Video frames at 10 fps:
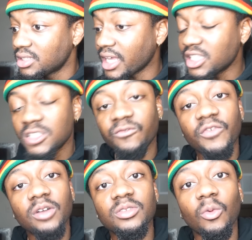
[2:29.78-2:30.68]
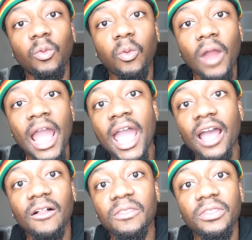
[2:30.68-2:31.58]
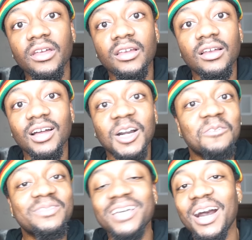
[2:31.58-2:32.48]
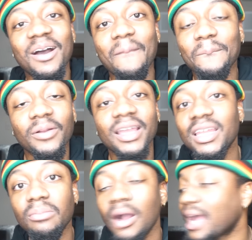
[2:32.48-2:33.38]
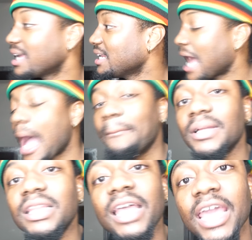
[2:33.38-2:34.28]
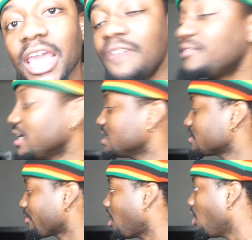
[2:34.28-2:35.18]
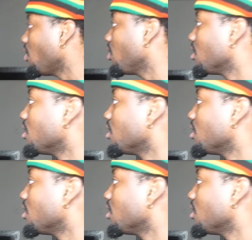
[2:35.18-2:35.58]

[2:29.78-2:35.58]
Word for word: they just felt the wrath of Tom Brady, bro. I cannot believe this, bro.